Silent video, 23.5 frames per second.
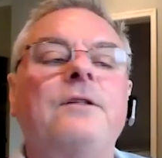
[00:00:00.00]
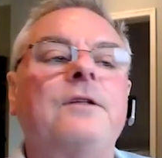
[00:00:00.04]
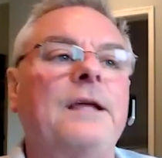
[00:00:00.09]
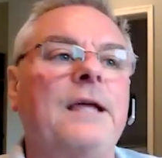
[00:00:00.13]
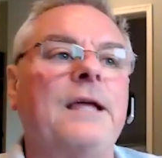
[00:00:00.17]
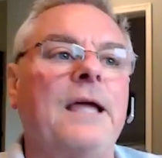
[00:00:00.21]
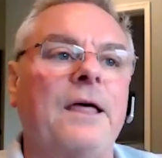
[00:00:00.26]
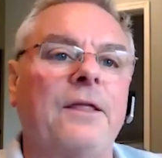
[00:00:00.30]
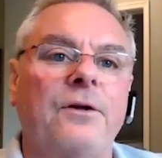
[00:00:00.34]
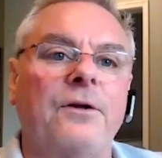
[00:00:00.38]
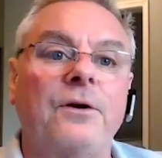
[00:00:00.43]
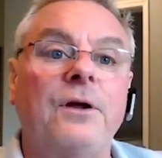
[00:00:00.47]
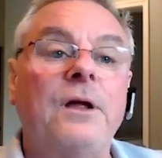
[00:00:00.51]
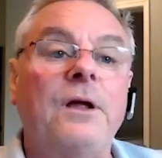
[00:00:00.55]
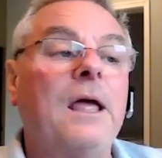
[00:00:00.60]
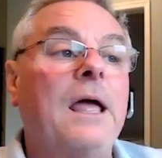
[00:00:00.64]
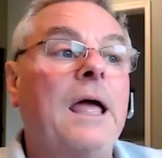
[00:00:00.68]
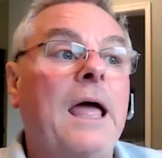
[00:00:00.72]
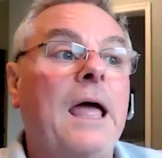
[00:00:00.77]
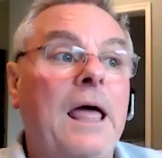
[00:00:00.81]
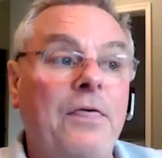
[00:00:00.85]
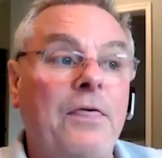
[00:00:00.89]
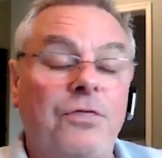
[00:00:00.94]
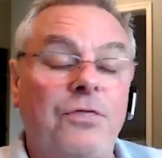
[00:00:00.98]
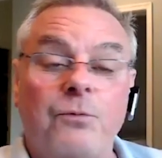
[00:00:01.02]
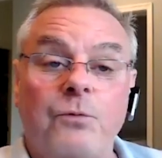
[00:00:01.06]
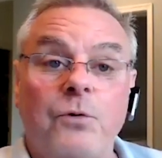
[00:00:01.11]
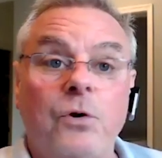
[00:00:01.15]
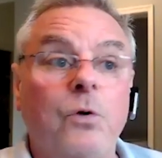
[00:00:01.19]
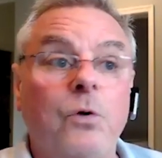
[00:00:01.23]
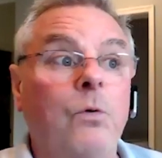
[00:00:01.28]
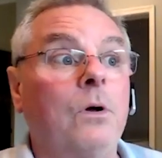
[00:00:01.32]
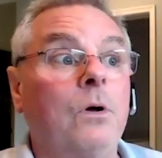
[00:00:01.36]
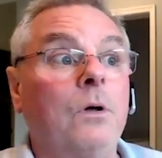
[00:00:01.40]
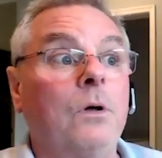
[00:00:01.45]
together, and
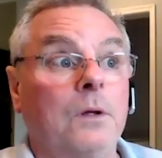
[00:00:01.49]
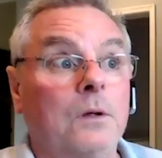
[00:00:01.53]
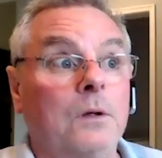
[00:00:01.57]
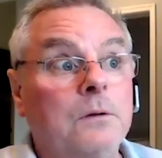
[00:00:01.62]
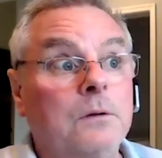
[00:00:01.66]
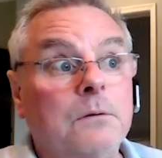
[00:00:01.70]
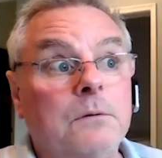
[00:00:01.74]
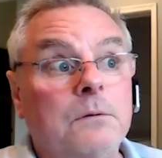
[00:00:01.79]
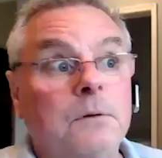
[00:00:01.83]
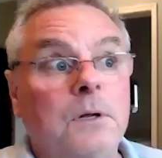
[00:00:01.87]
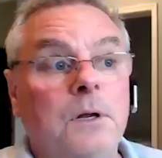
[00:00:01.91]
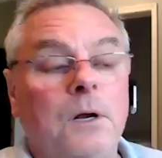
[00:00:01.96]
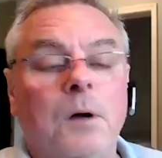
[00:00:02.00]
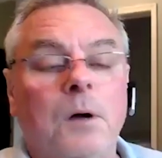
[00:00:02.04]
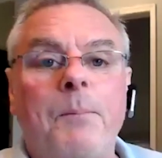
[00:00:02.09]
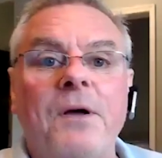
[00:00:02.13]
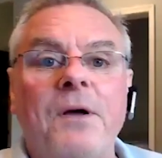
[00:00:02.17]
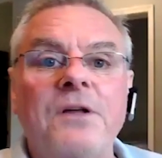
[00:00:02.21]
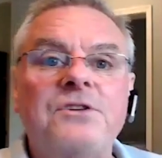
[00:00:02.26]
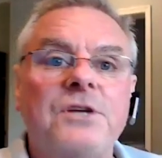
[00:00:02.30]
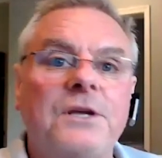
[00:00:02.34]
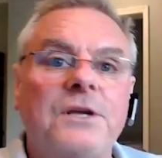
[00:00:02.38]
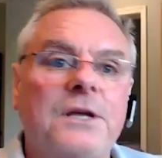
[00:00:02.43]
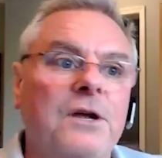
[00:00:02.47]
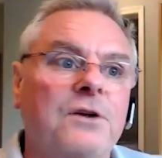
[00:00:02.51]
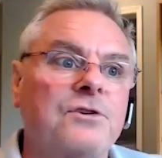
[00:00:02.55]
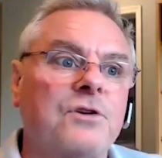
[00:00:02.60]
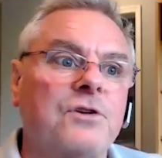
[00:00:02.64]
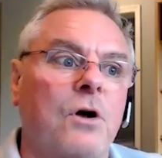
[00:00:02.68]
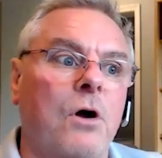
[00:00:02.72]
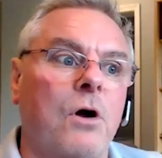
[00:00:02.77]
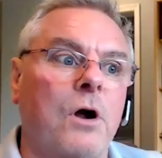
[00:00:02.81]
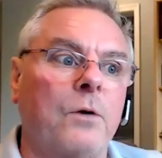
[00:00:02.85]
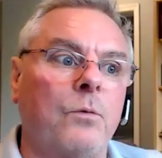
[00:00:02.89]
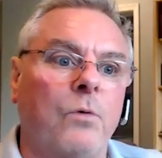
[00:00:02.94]
through, a bunch of years
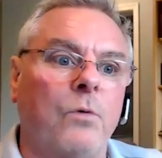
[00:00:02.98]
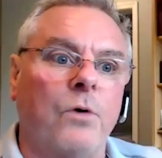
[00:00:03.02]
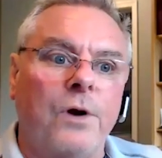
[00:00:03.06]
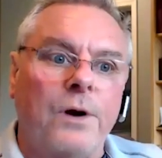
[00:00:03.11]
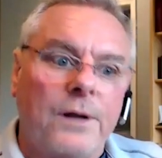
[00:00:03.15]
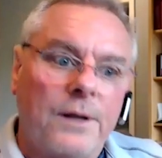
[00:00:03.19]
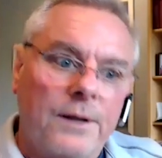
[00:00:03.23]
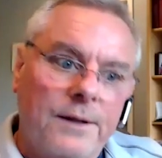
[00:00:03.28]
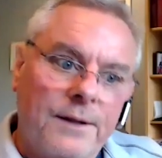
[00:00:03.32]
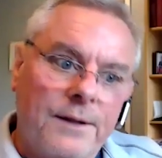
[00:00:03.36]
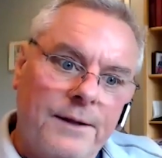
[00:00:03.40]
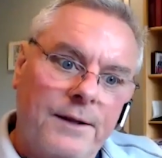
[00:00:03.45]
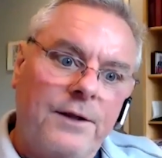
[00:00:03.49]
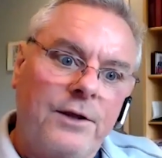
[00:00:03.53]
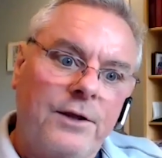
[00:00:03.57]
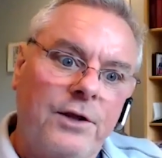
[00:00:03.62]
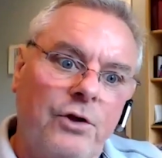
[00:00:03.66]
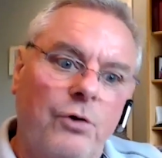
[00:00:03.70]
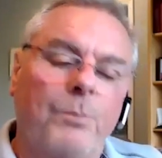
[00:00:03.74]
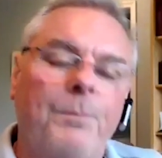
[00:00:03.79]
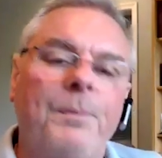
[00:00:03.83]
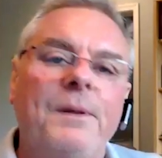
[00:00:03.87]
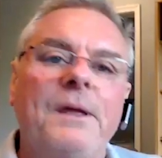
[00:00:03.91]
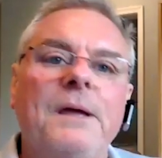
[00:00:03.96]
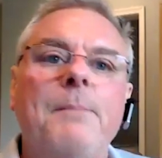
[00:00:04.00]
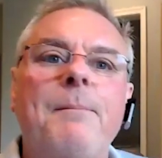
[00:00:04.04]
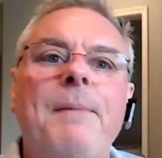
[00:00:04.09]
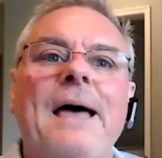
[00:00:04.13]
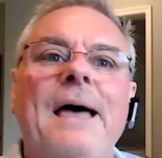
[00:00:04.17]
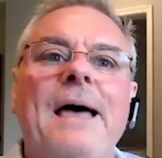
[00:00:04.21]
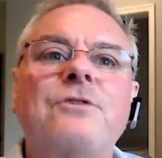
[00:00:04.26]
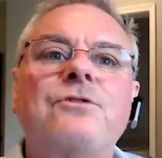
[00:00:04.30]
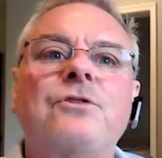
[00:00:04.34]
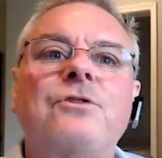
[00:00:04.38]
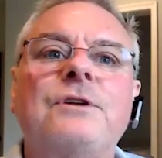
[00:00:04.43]
of hard work, you'll be a
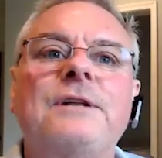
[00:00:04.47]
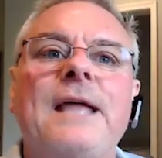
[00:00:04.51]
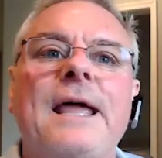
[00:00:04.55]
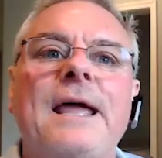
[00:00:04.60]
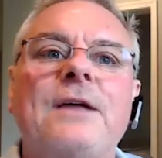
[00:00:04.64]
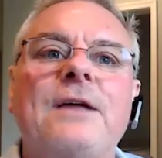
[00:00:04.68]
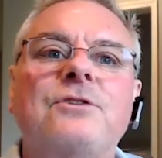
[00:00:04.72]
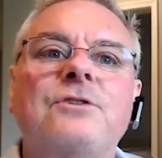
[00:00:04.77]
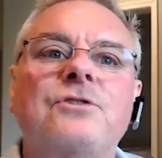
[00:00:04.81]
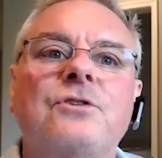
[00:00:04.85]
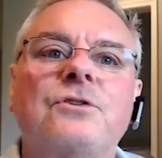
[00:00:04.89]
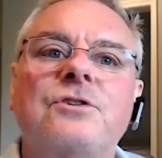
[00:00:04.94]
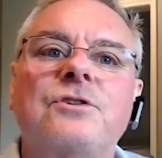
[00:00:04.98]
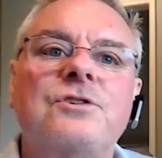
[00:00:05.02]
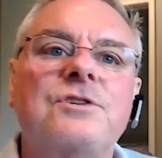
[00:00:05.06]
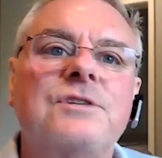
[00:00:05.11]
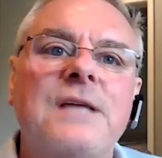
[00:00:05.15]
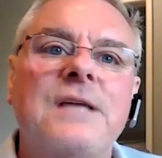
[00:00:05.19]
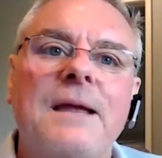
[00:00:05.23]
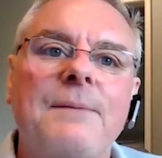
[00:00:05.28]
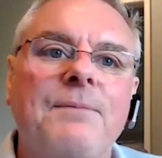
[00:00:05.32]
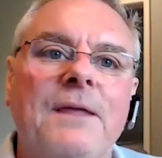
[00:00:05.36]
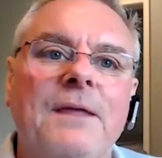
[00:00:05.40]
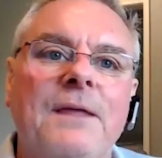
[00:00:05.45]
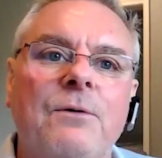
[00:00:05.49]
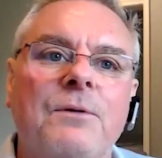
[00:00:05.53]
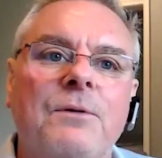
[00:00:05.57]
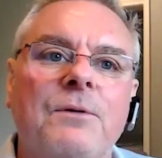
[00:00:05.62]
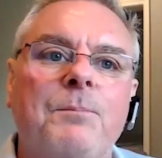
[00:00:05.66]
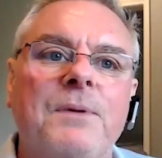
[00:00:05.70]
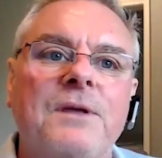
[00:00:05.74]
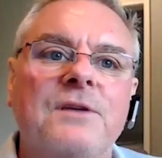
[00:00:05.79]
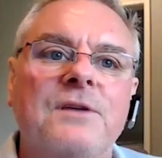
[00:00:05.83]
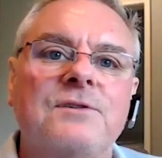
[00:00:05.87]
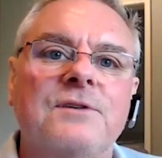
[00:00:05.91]
master dancer. It's the same thing
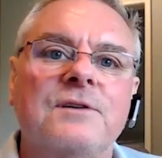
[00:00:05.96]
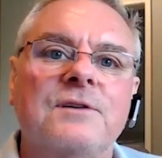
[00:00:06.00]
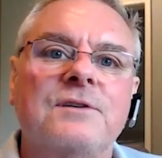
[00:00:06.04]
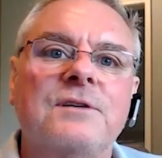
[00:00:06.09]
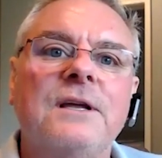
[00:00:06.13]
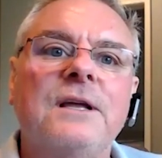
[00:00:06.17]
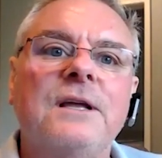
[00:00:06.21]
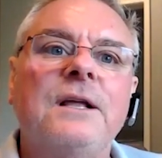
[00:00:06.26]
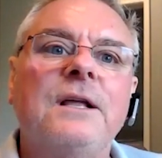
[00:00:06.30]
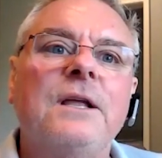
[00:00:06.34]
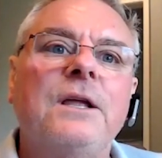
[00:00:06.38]
with business.